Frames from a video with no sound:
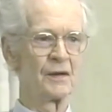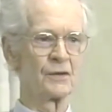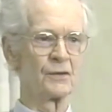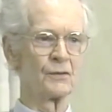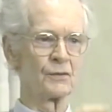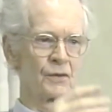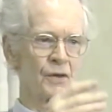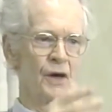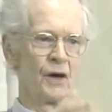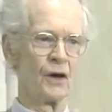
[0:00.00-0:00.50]

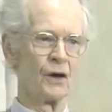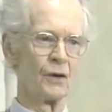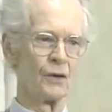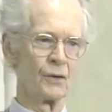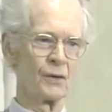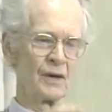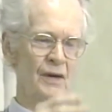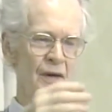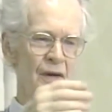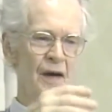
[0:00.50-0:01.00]
You
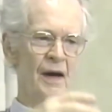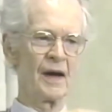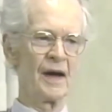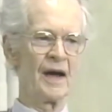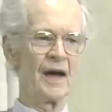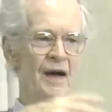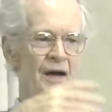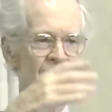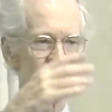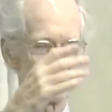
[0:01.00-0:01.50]
go
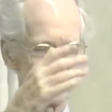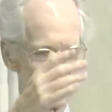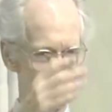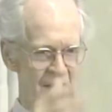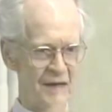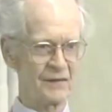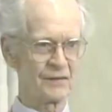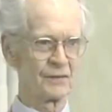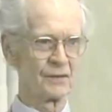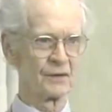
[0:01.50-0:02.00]
and
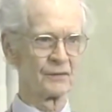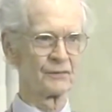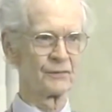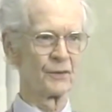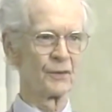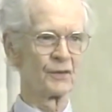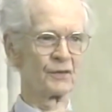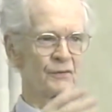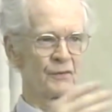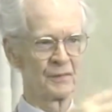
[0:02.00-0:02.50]
get good
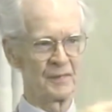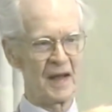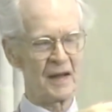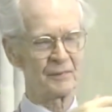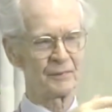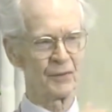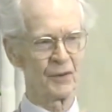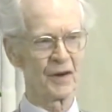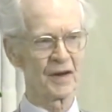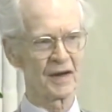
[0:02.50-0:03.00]
food, and from
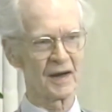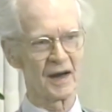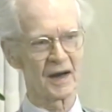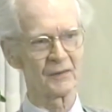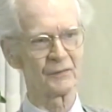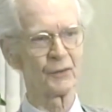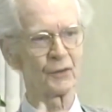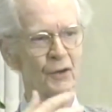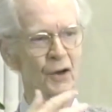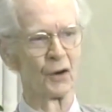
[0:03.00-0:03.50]
that point on,
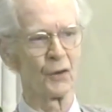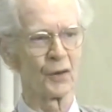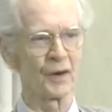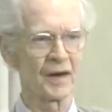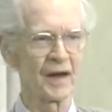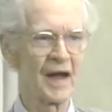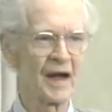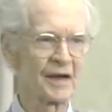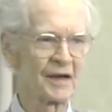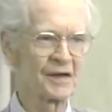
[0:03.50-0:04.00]
if you go
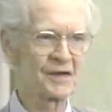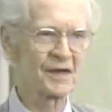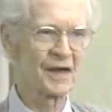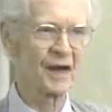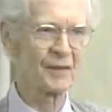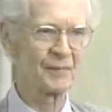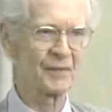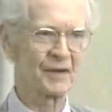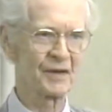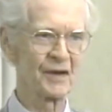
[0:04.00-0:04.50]
again, it's
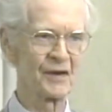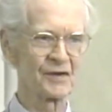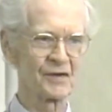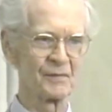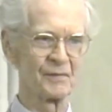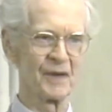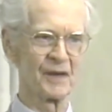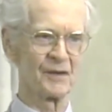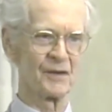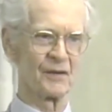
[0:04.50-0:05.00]
not because
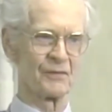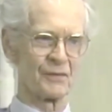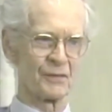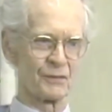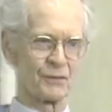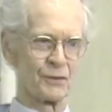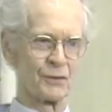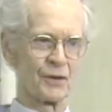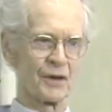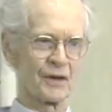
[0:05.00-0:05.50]
of, my, of the
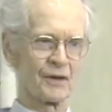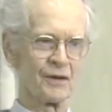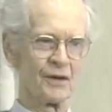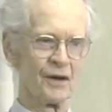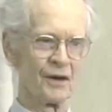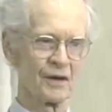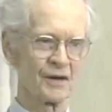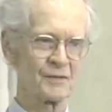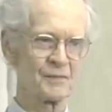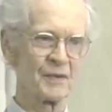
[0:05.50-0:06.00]
rule at
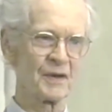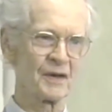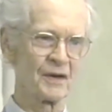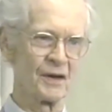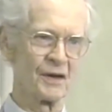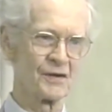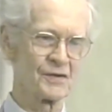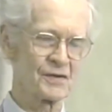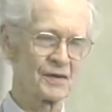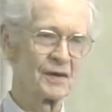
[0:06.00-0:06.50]
all, it's
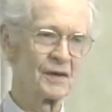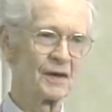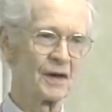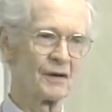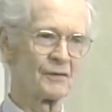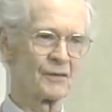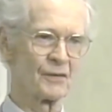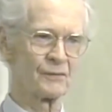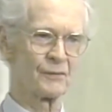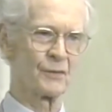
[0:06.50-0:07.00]
because
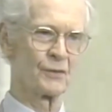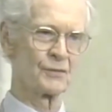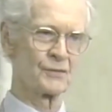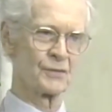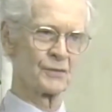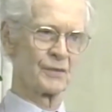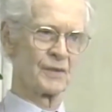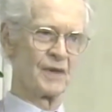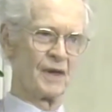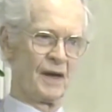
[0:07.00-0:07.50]
of the food
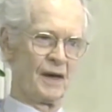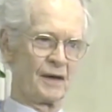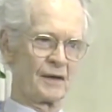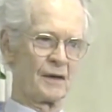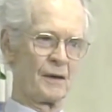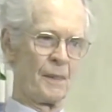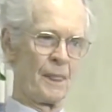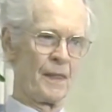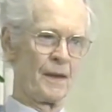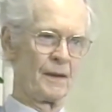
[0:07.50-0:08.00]
you got.
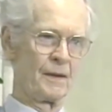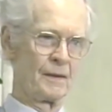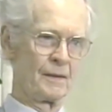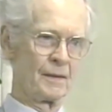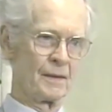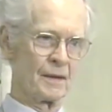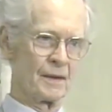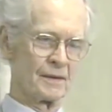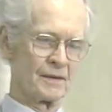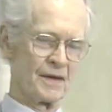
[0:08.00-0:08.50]

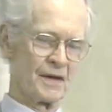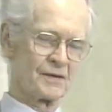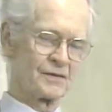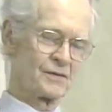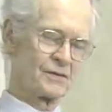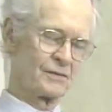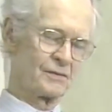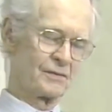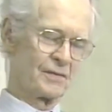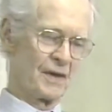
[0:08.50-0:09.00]
And
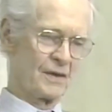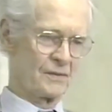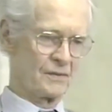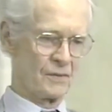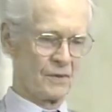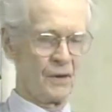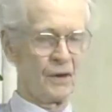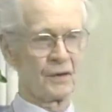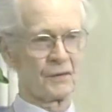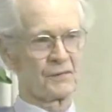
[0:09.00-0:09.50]
that's, that's
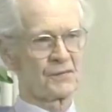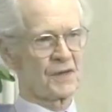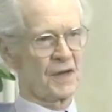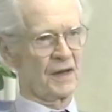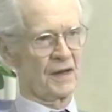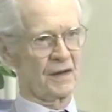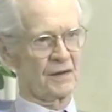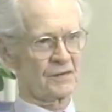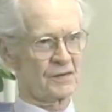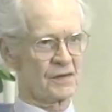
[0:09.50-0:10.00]
all of
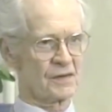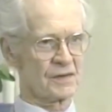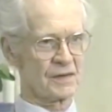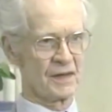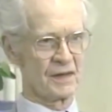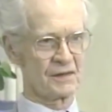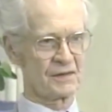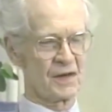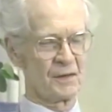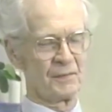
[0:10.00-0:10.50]
science is
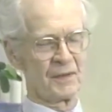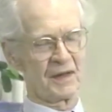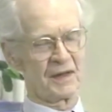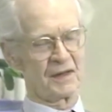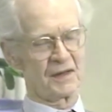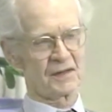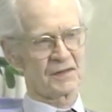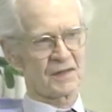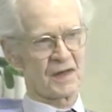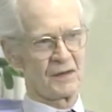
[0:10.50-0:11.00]
that somebody
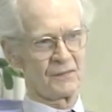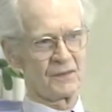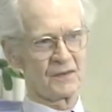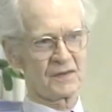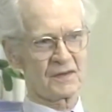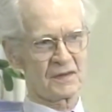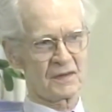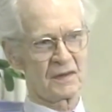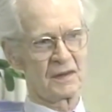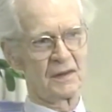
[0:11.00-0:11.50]

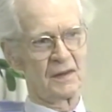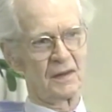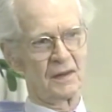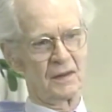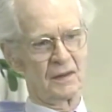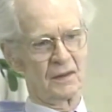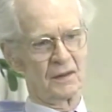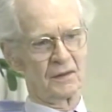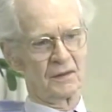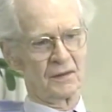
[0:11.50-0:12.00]
discovers
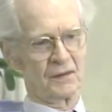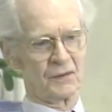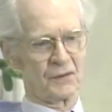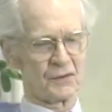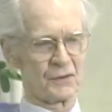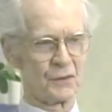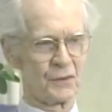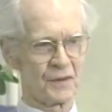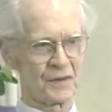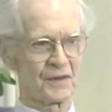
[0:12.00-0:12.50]
you
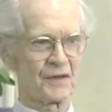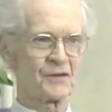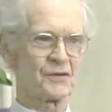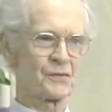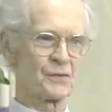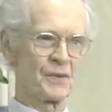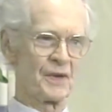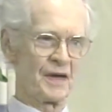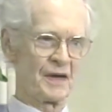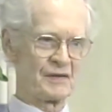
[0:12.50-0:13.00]
do it
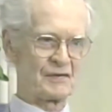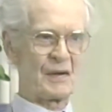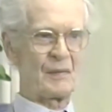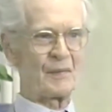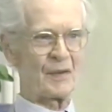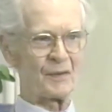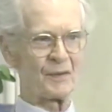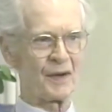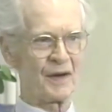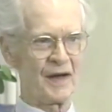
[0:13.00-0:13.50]
this way and
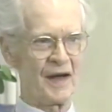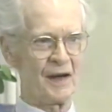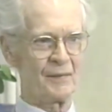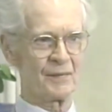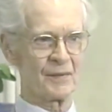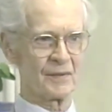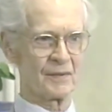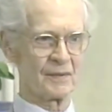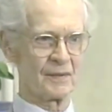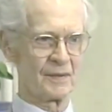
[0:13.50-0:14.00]
something will
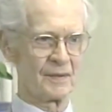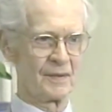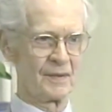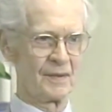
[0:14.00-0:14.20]
happen.